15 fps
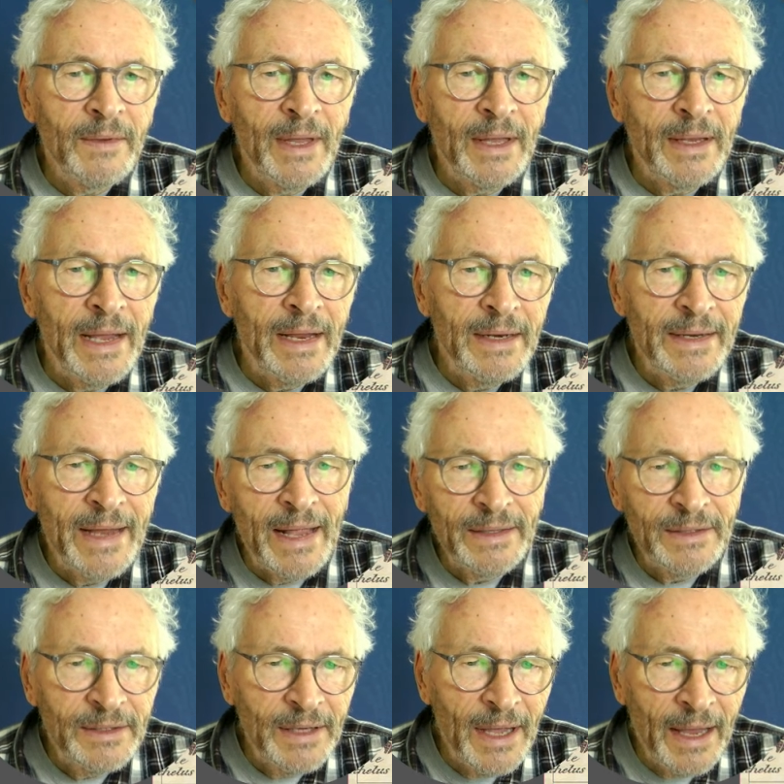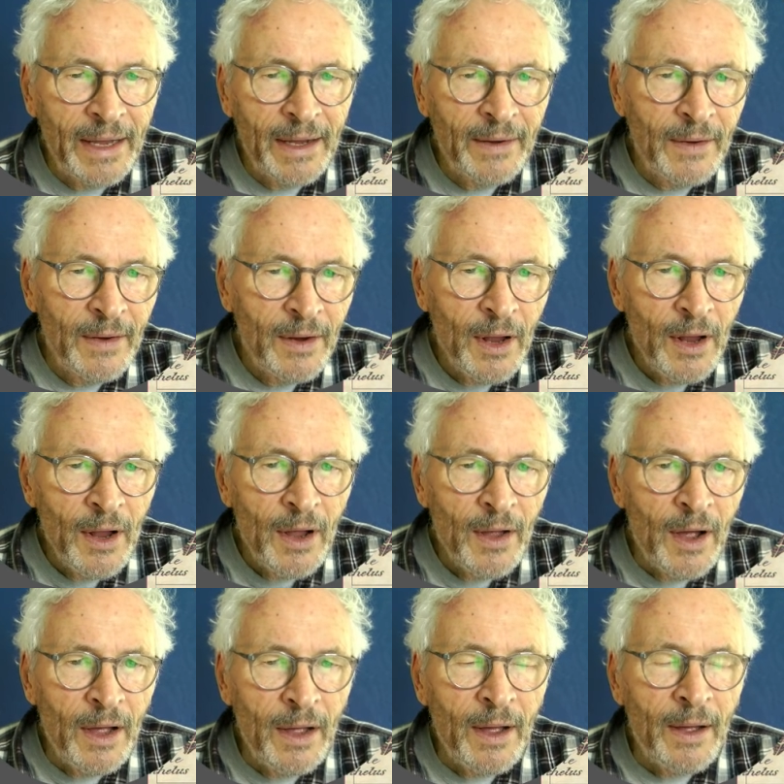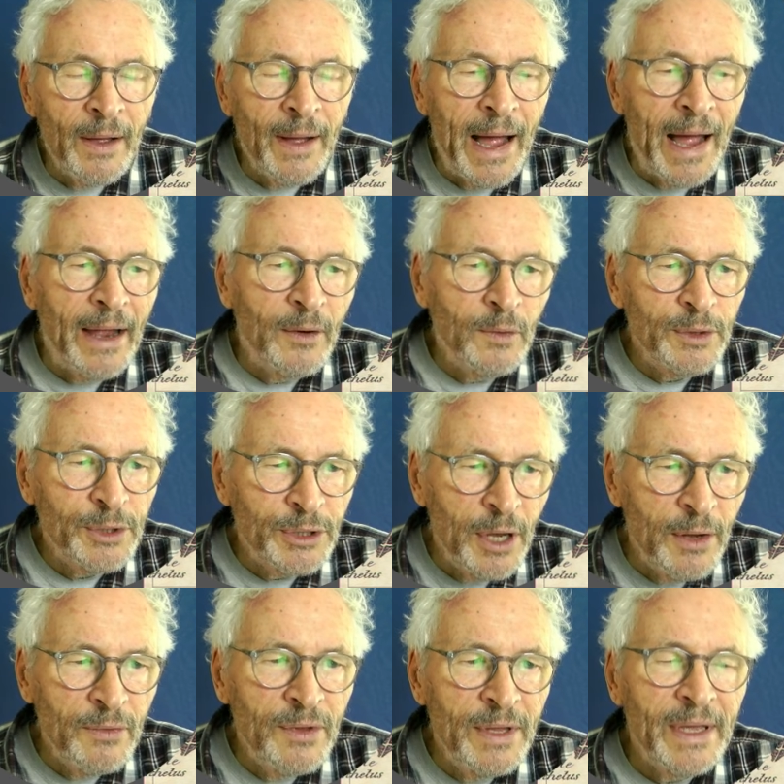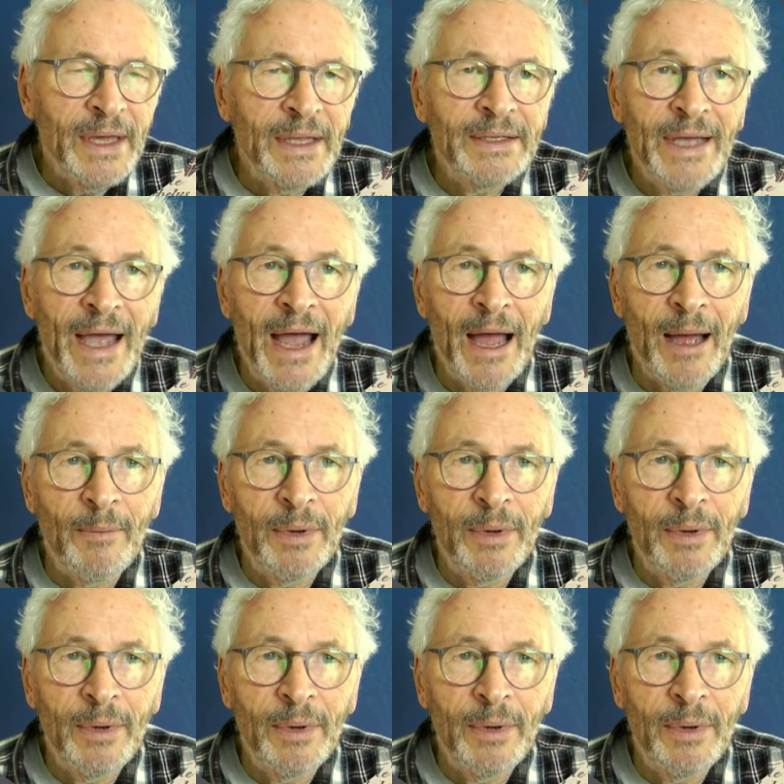indenting and also the tab.